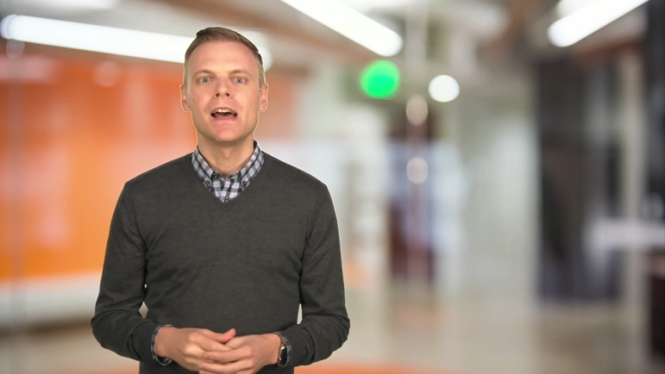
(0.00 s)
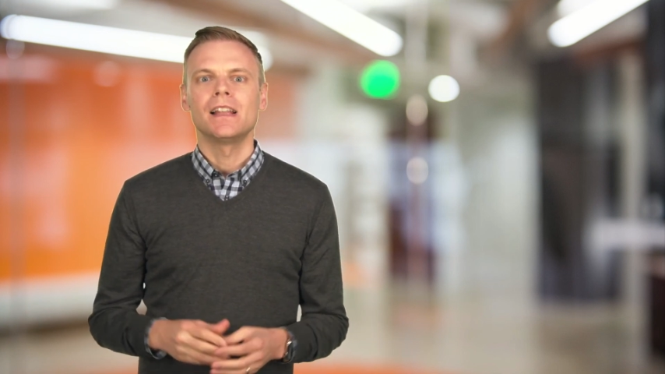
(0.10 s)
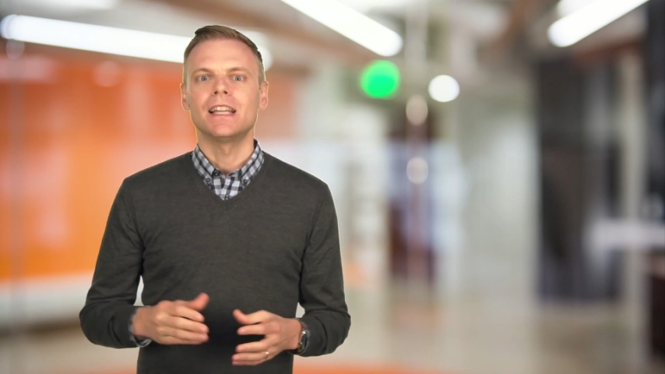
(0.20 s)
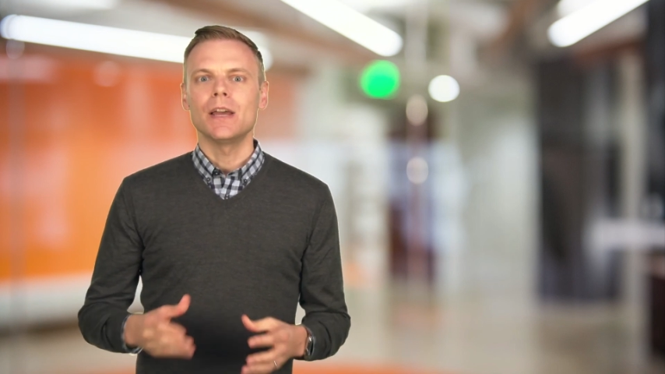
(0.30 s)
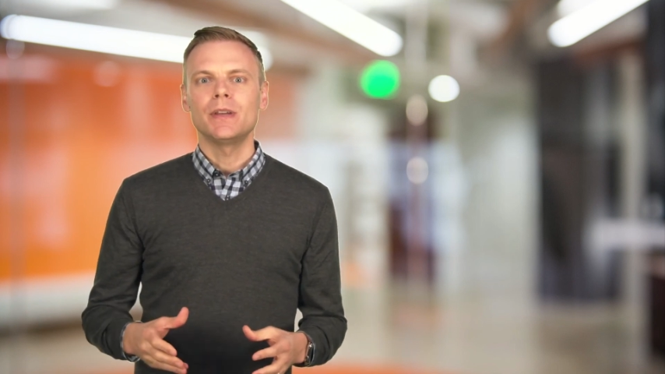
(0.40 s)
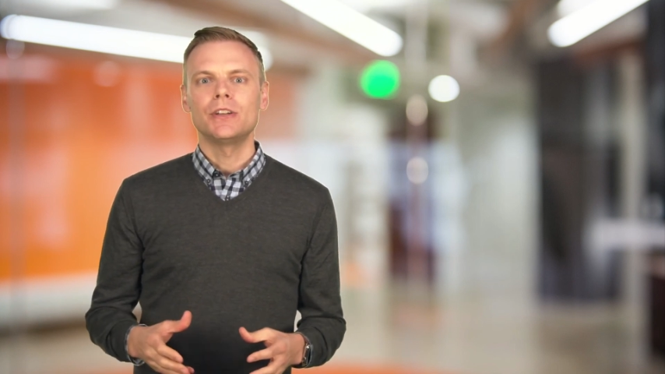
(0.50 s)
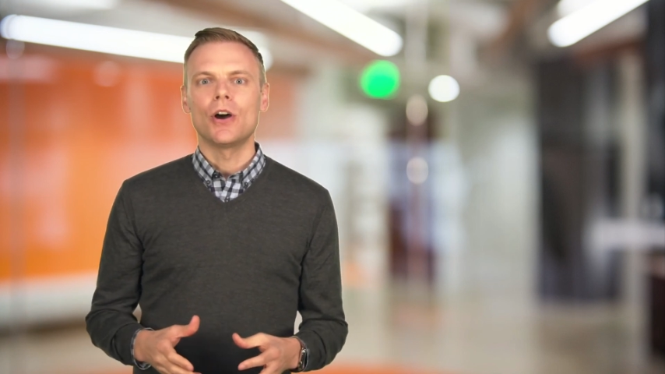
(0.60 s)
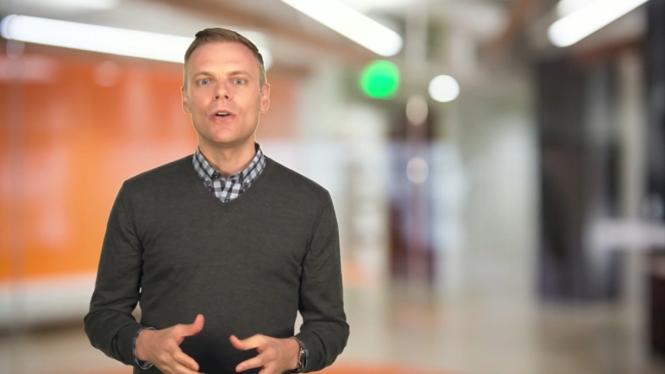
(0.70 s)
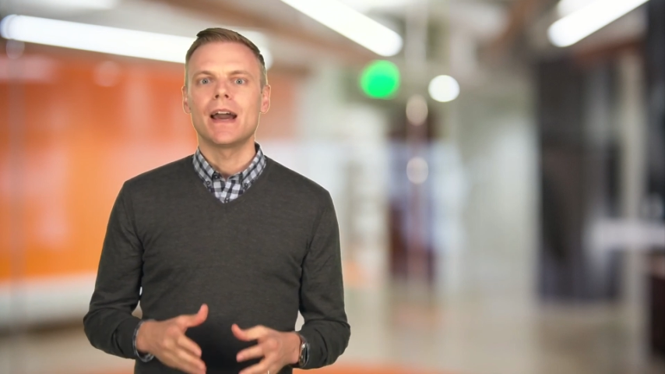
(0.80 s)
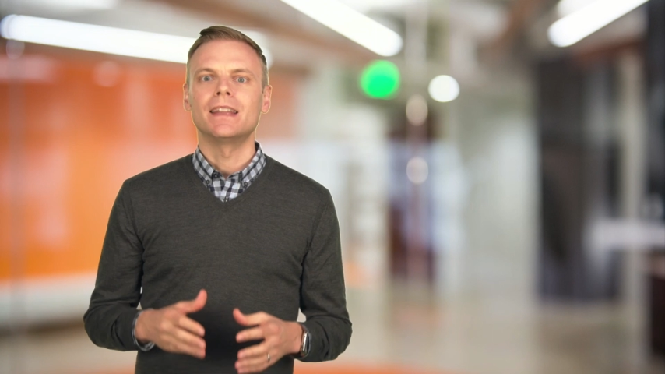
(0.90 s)
Let me
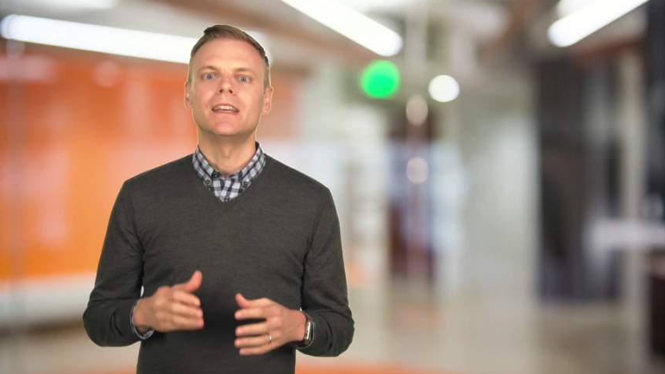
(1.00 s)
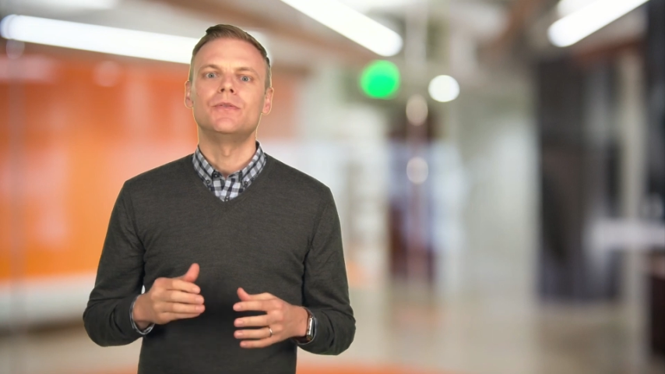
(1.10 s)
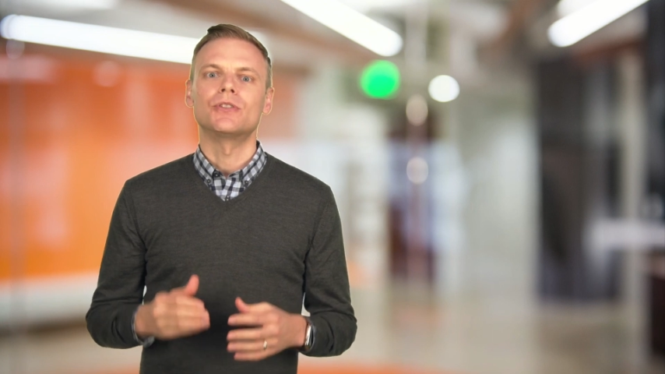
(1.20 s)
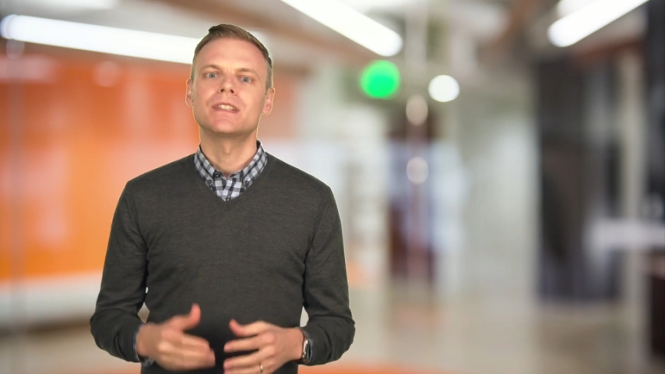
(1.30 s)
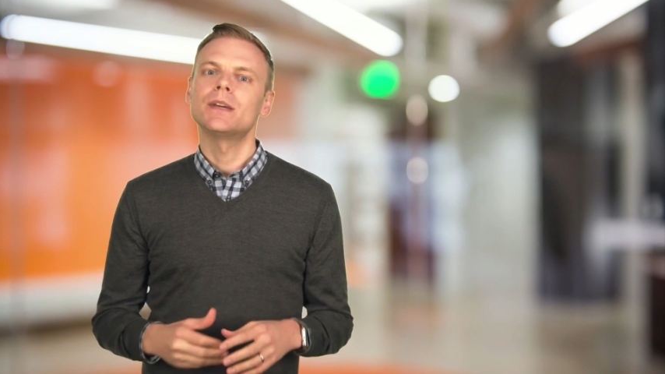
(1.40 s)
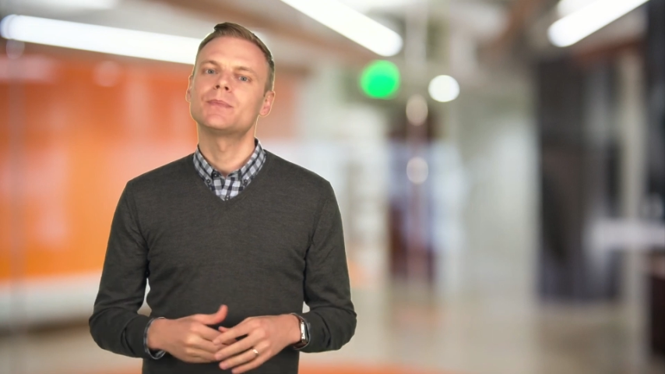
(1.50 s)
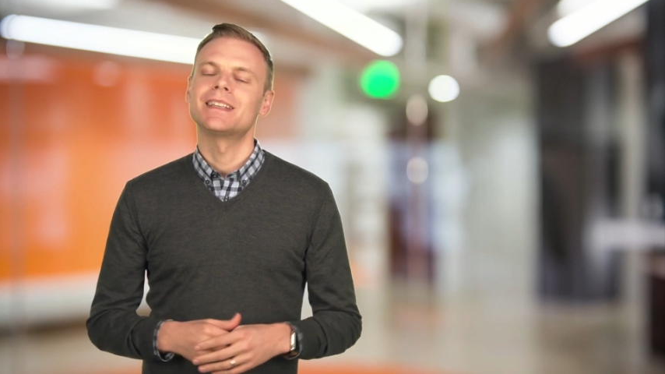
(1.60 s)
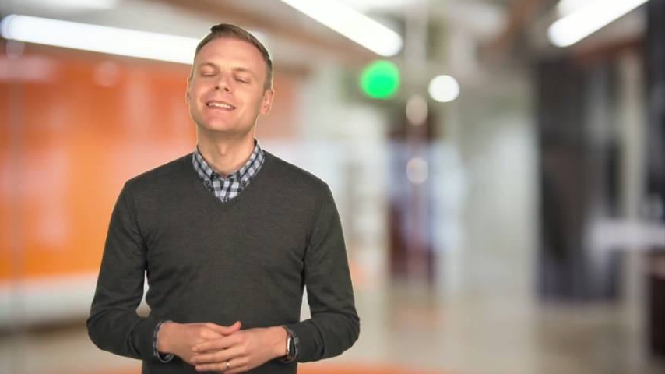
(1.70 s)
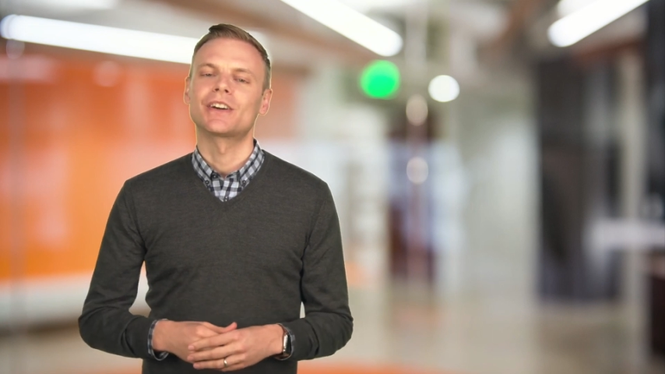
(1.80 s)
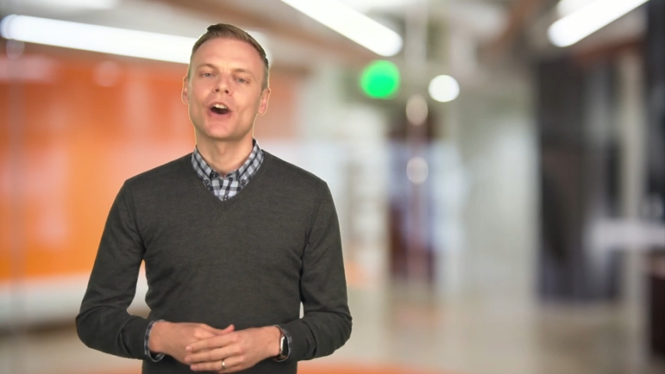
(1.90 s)
know and leave your tips
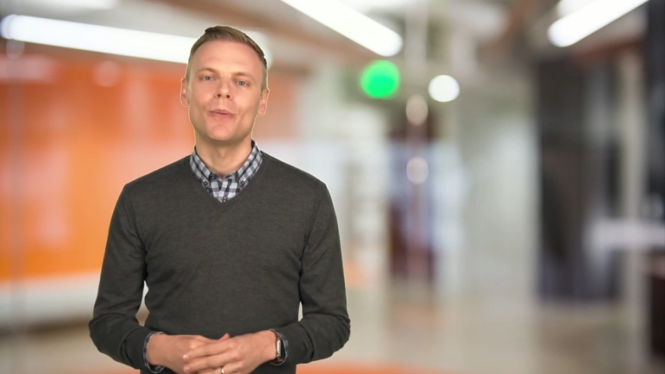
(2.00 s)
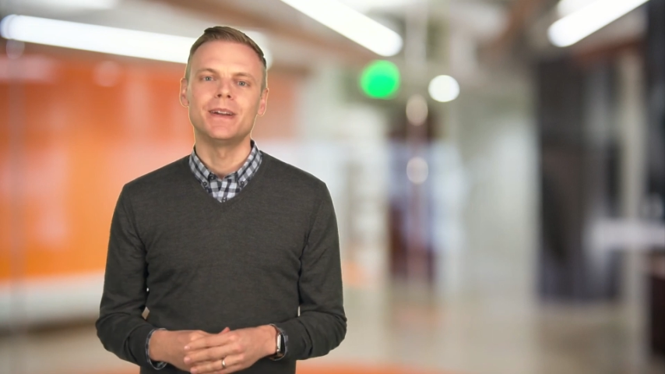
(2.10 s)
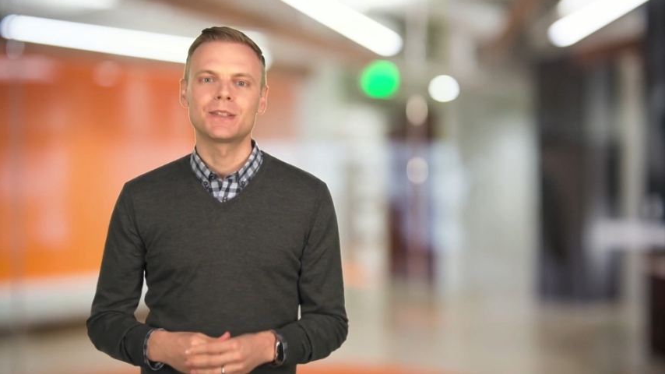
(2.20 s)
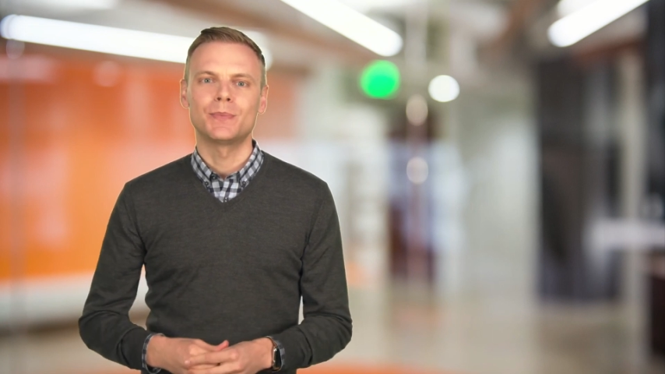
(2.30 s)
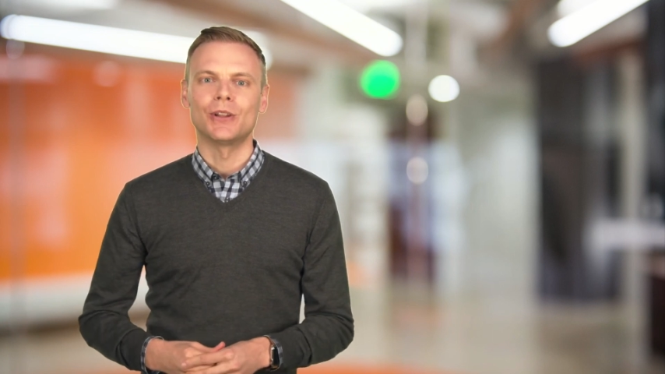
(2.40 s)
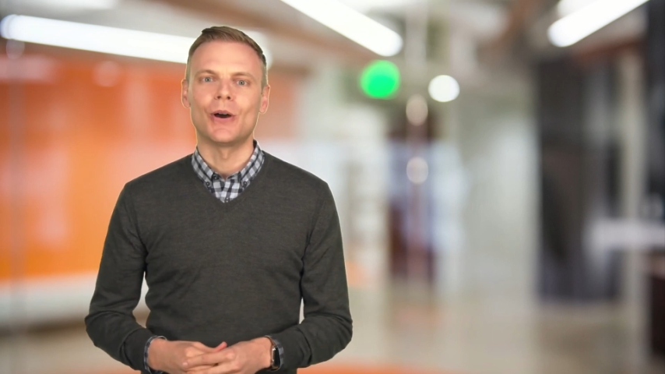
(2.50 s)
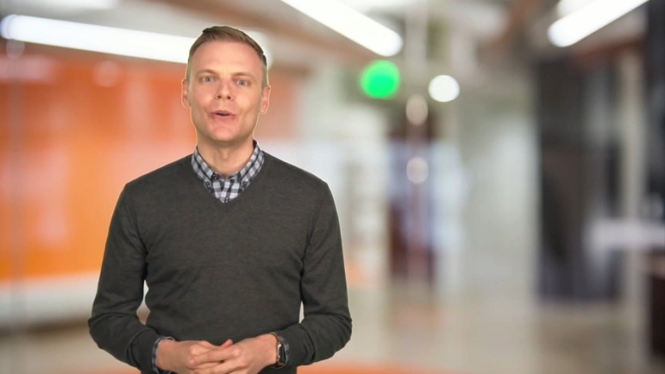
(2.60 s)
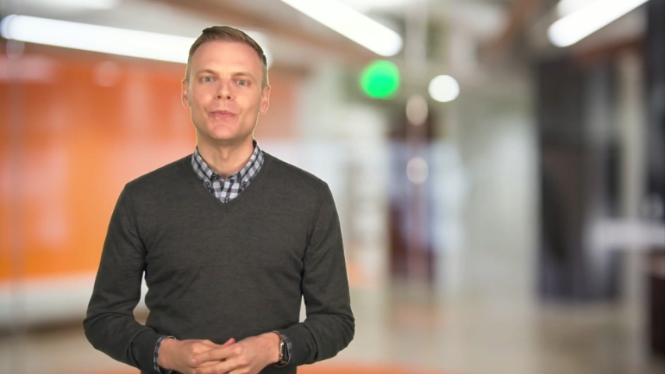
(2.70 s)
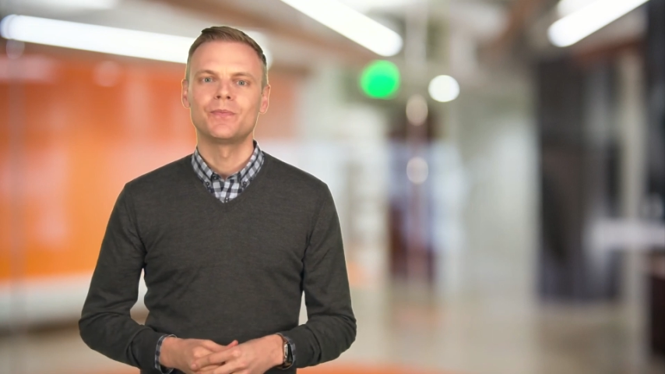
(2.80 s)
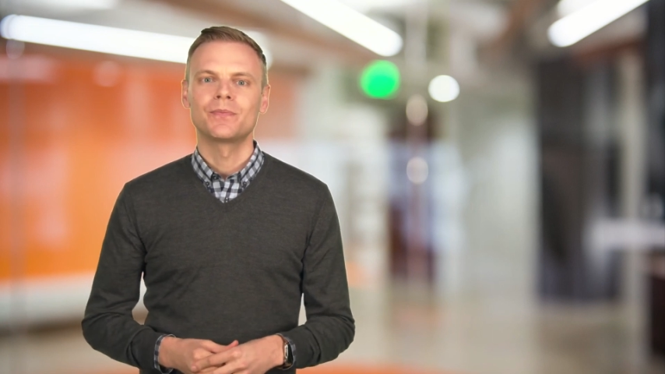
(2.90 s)
in the comments below.